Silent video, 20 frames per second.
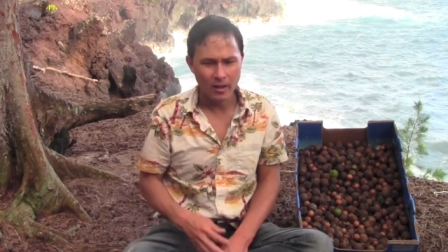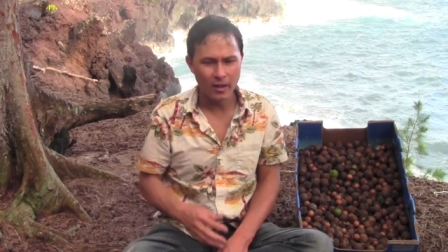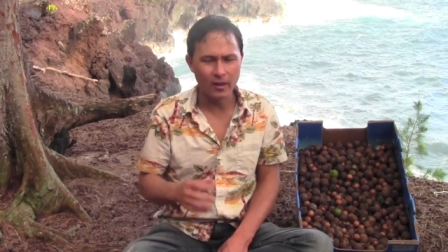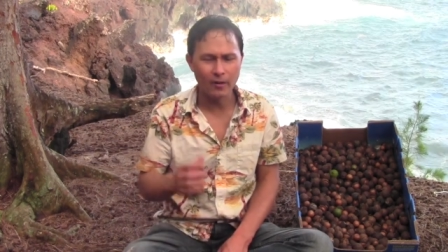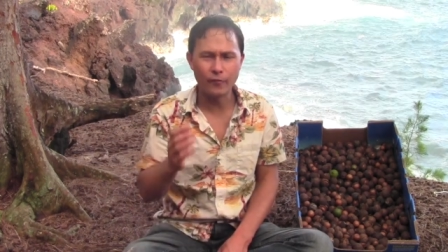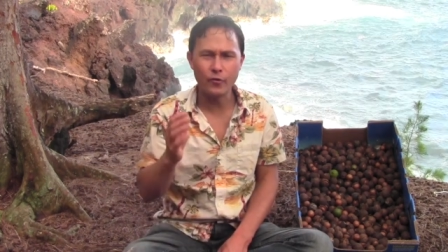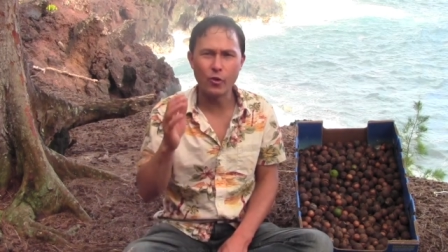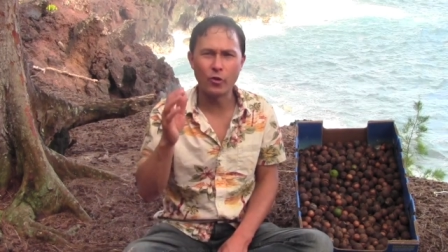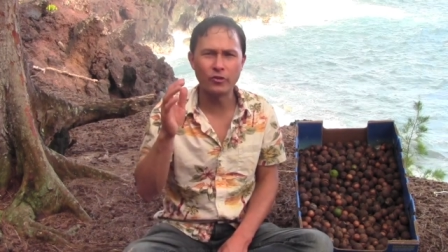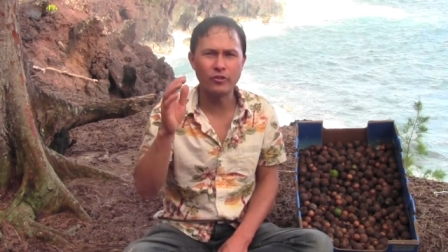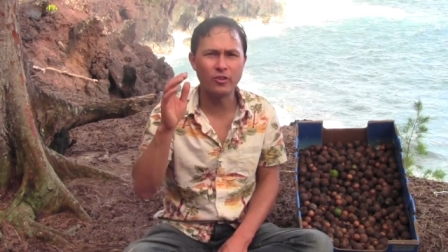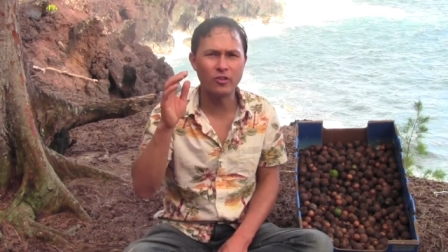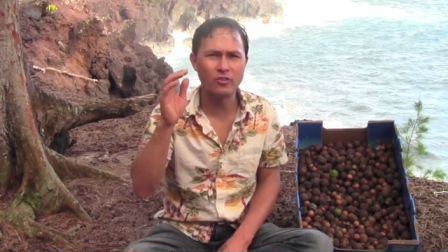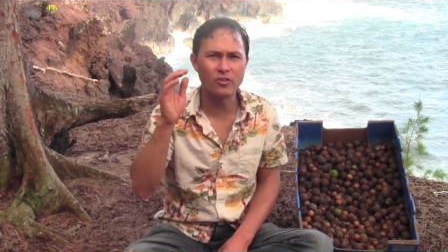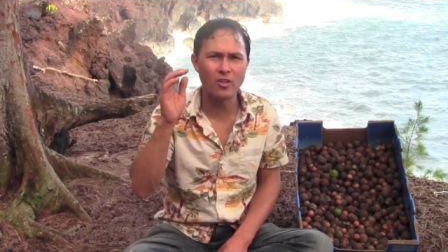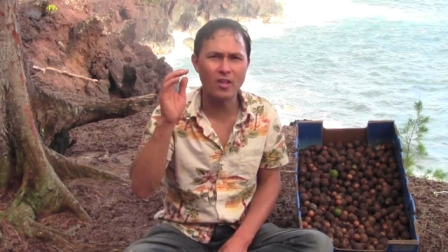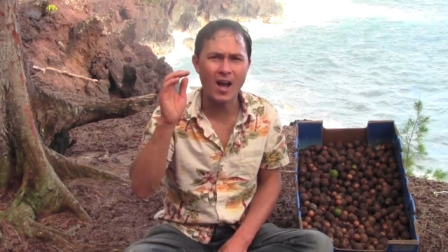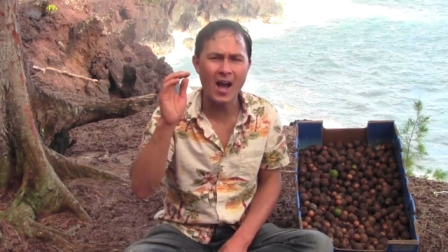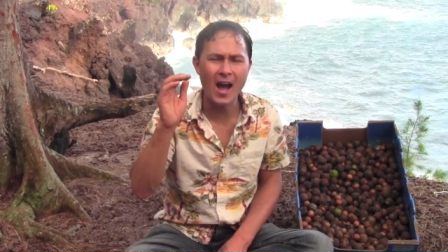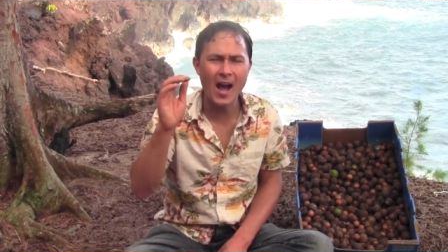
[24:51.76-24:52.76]
And of course,
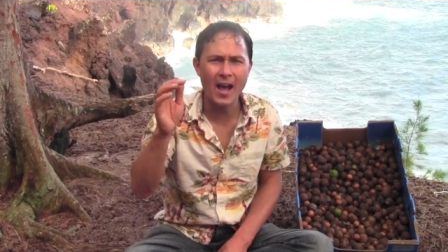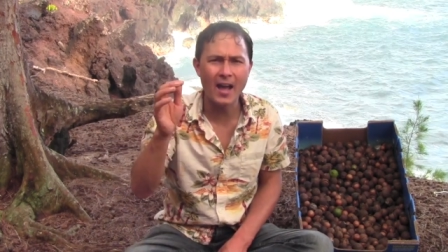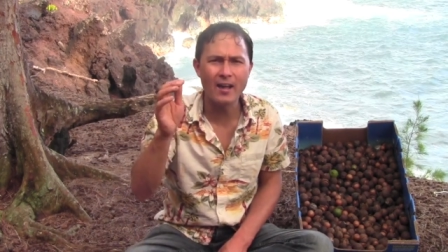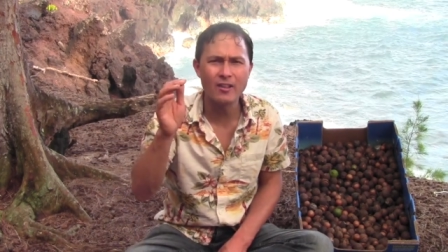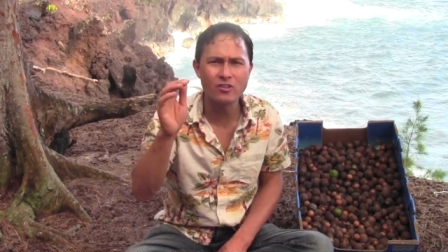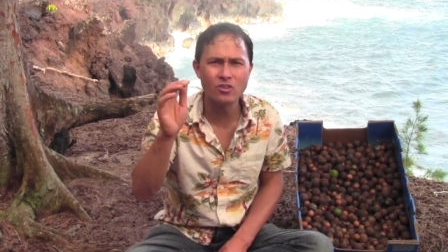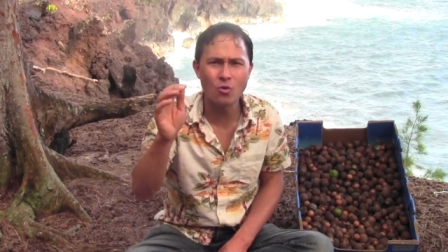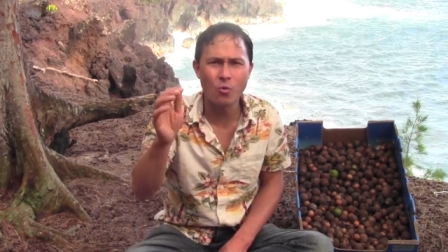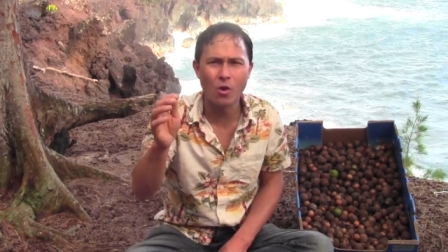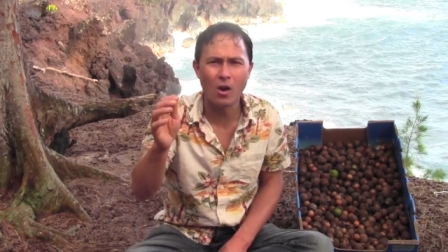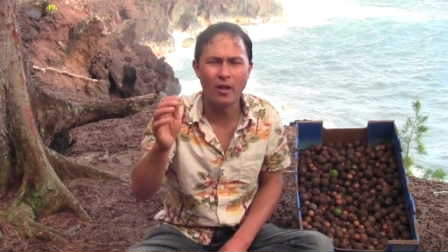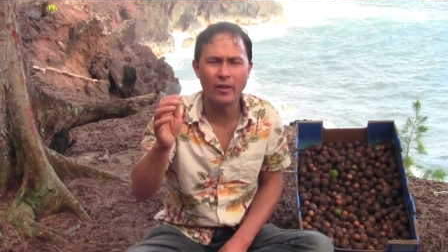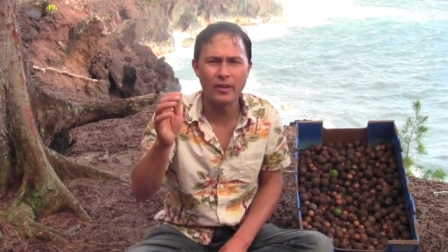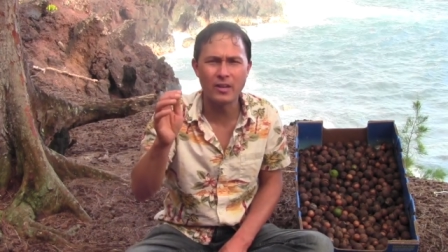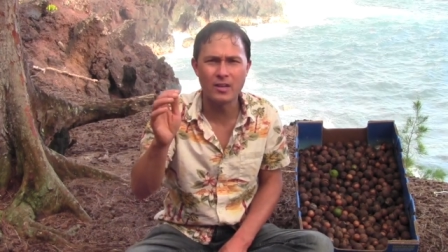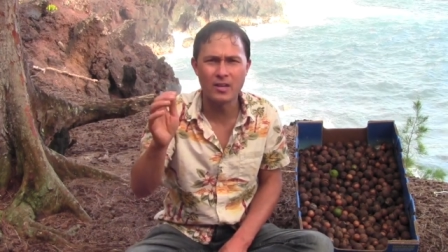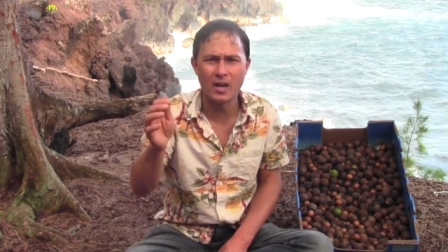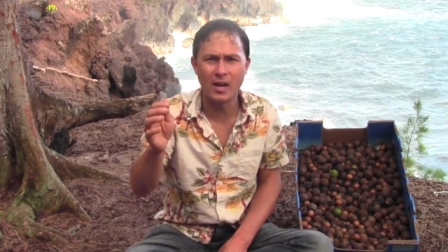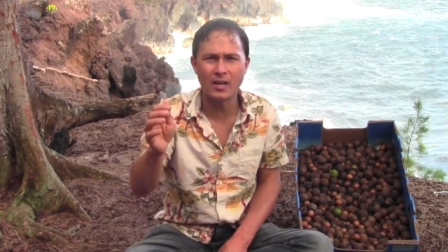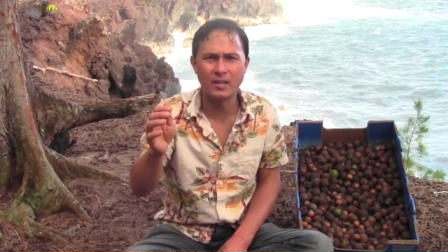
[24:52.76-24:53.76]
these are the highest
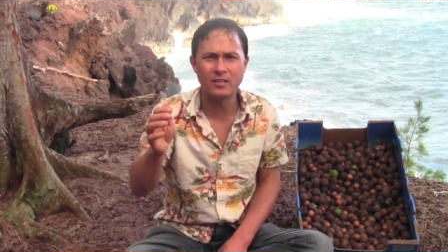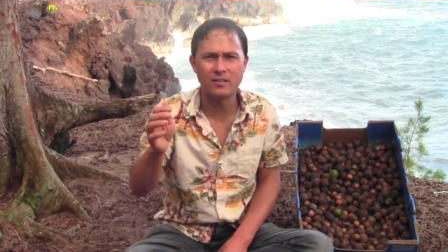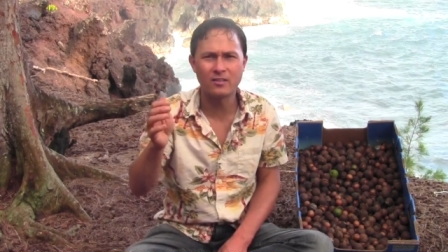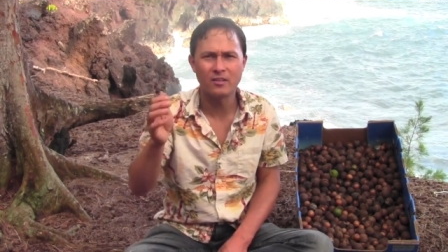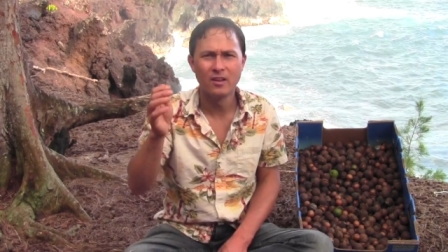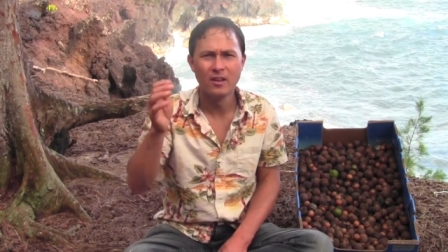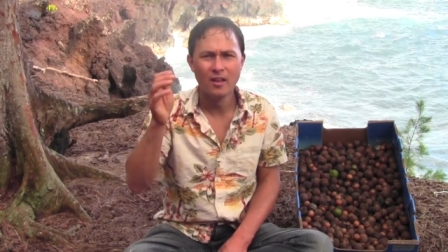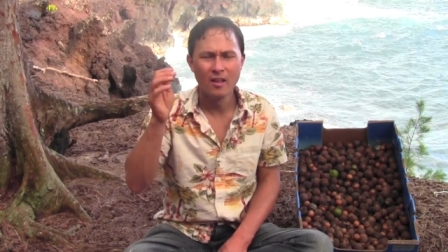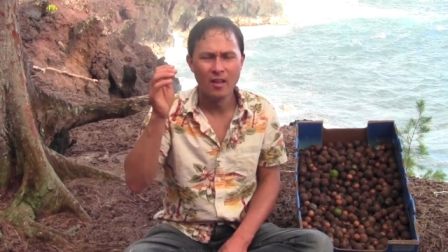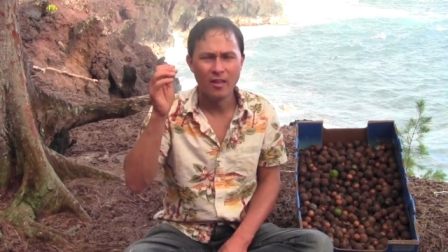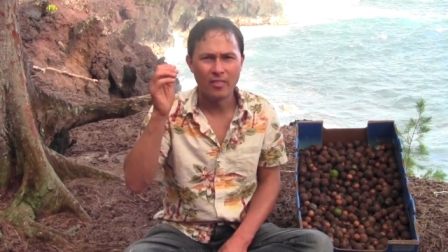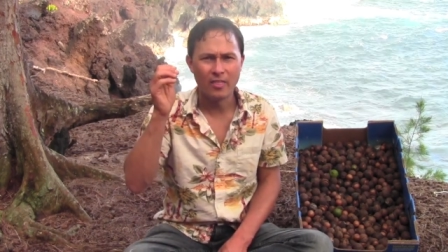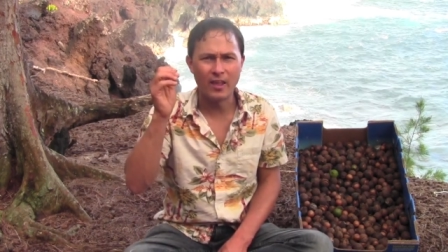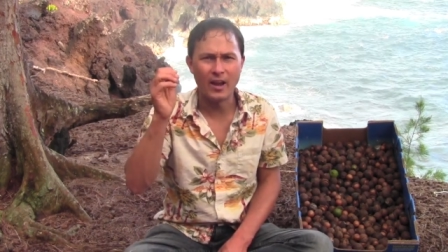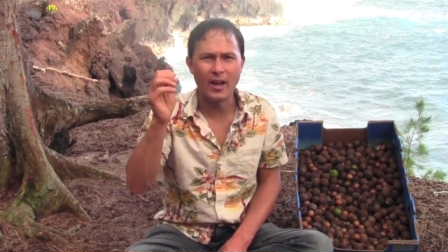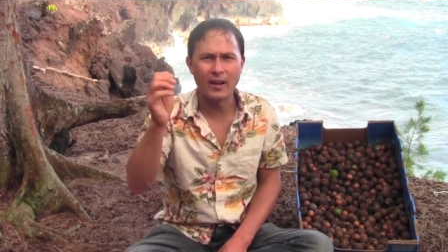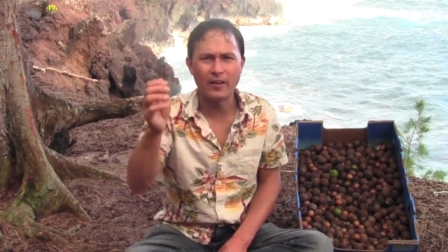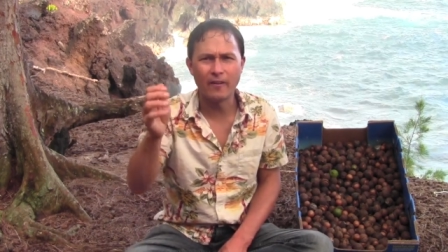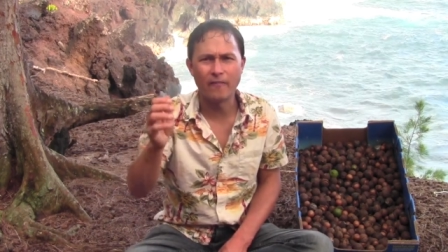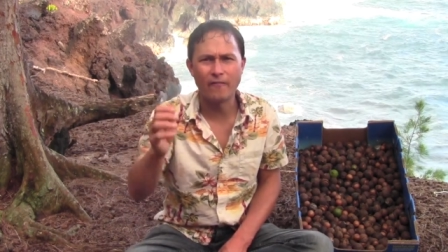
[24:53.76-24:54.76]
quality nuts
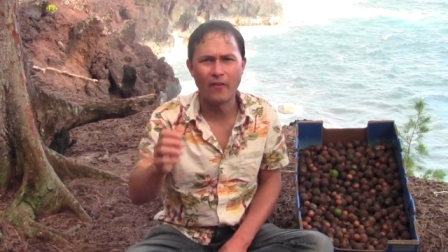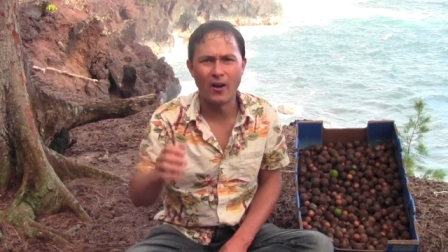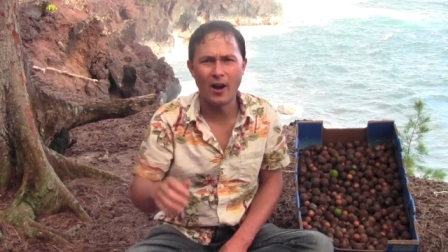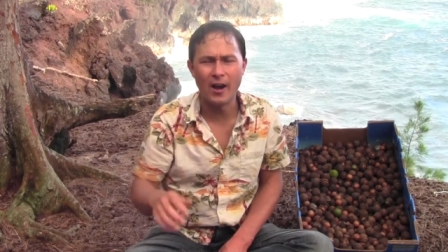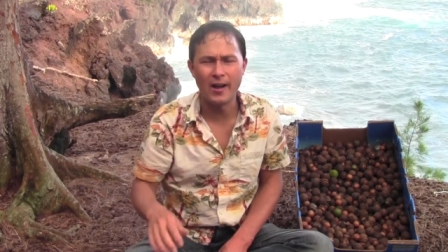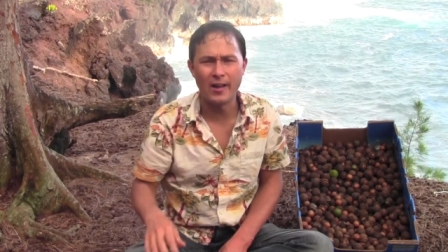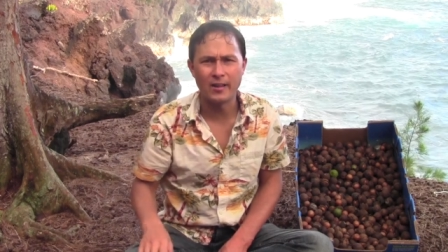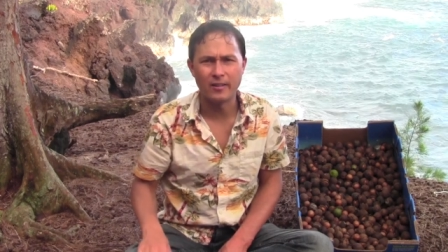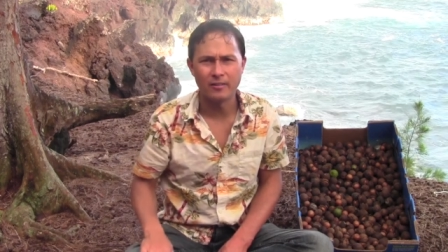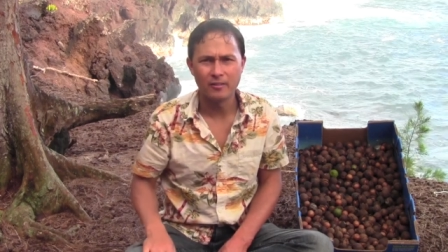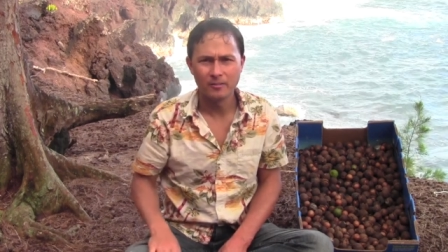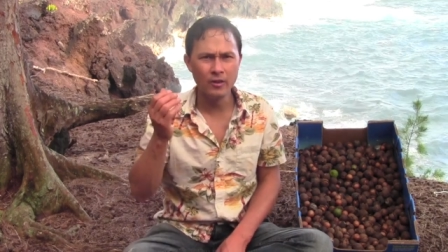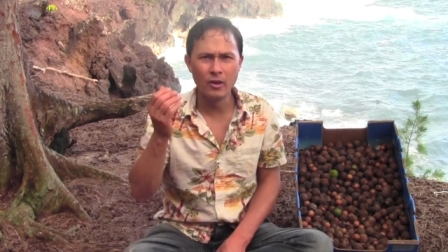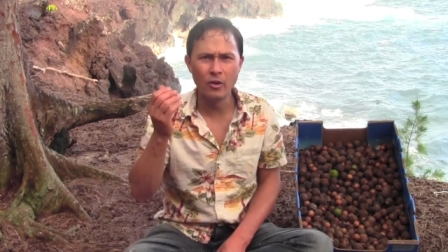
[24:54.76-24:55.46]
that I could find.